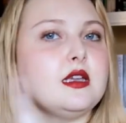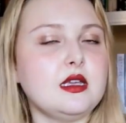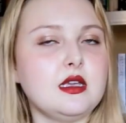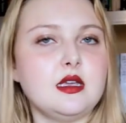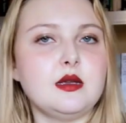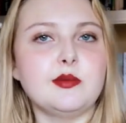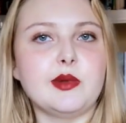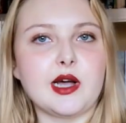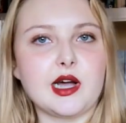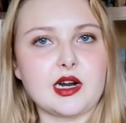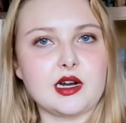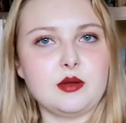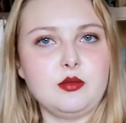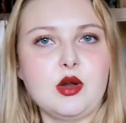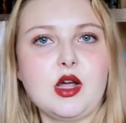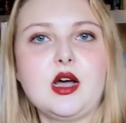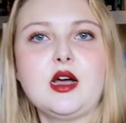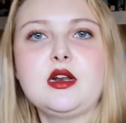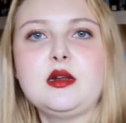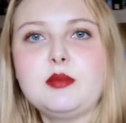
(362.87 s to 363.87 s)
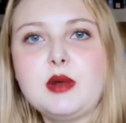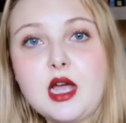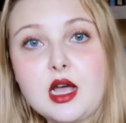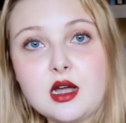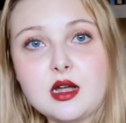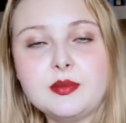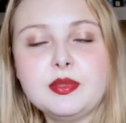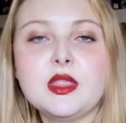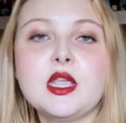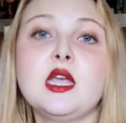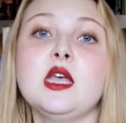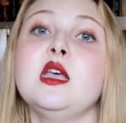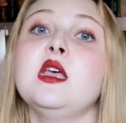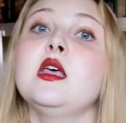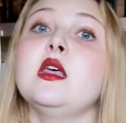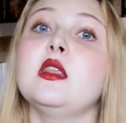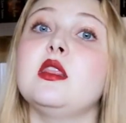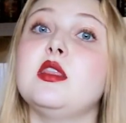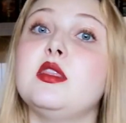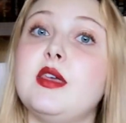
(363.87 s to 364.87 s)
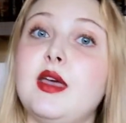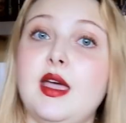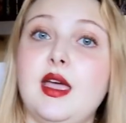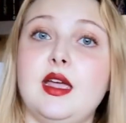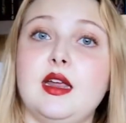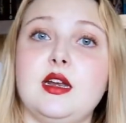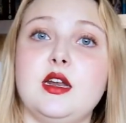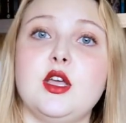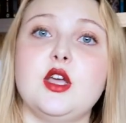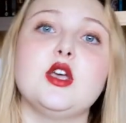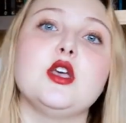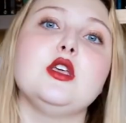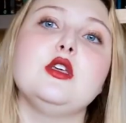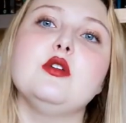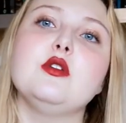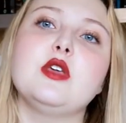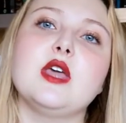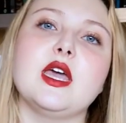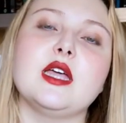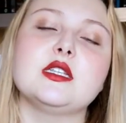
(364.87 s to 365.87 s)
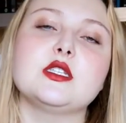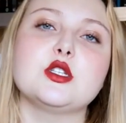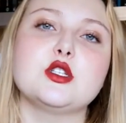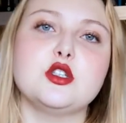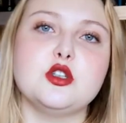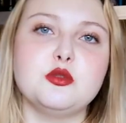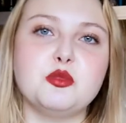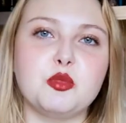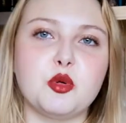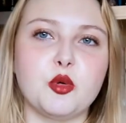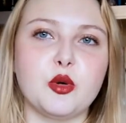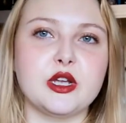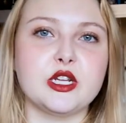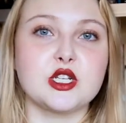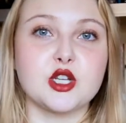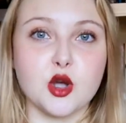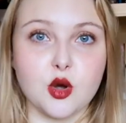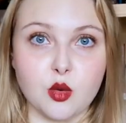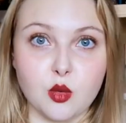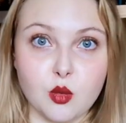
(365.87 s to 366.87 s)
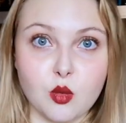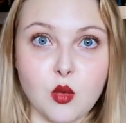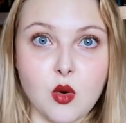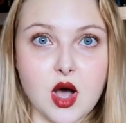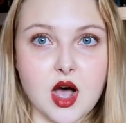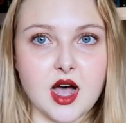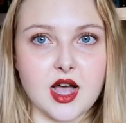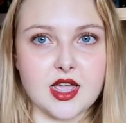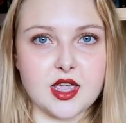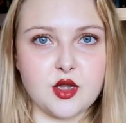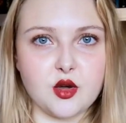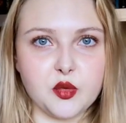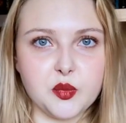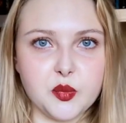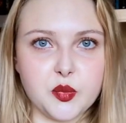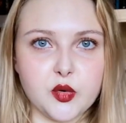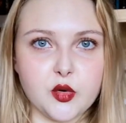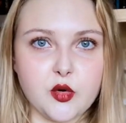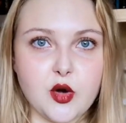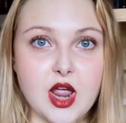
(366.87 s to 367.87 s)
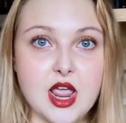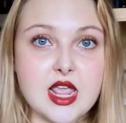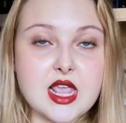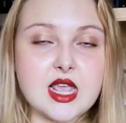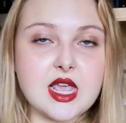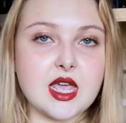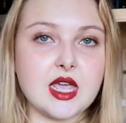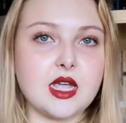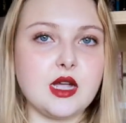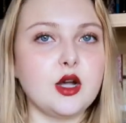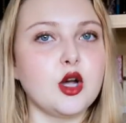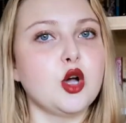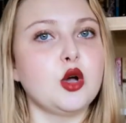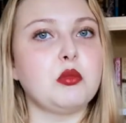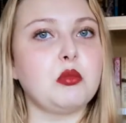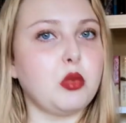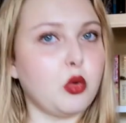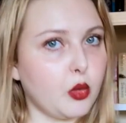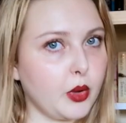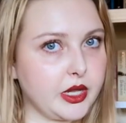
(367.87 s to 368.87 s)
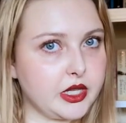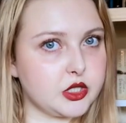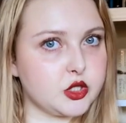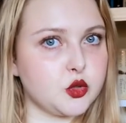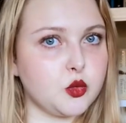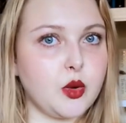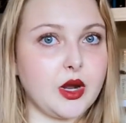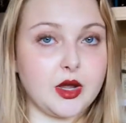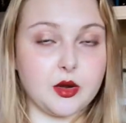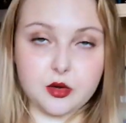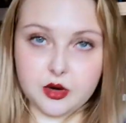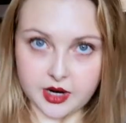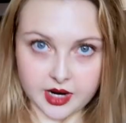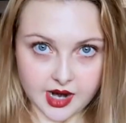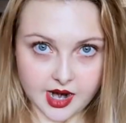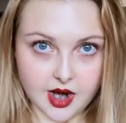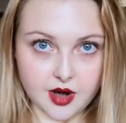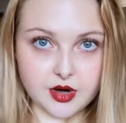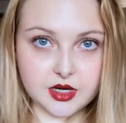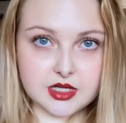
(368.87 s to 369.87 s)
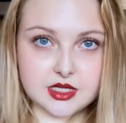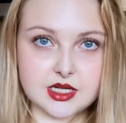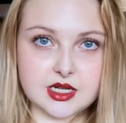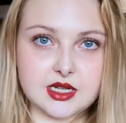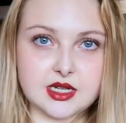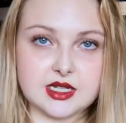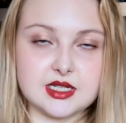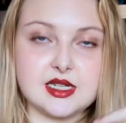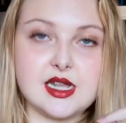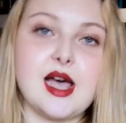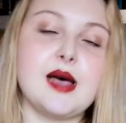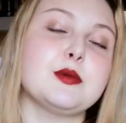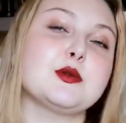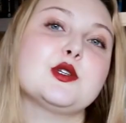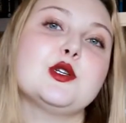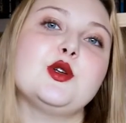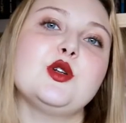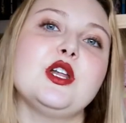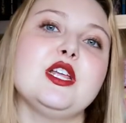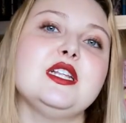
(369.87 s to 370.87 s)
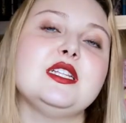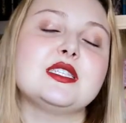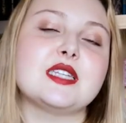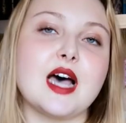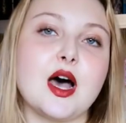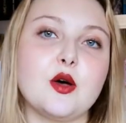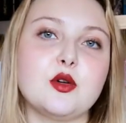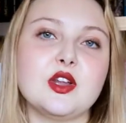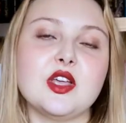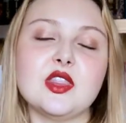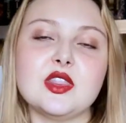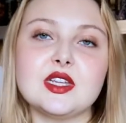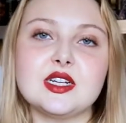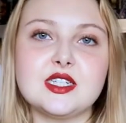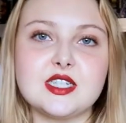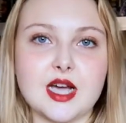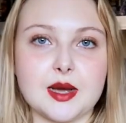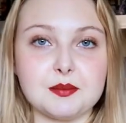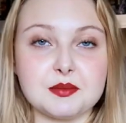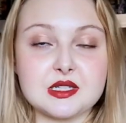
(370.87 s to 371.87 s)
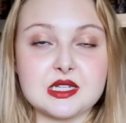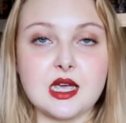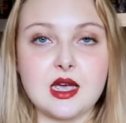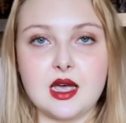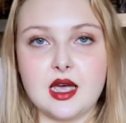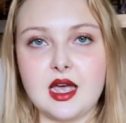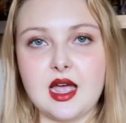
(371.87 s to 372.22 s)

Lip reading: E, blah, blah, blah, blah. Then you get to point Y, your breaking point, where your character is absolutely down in the dumps.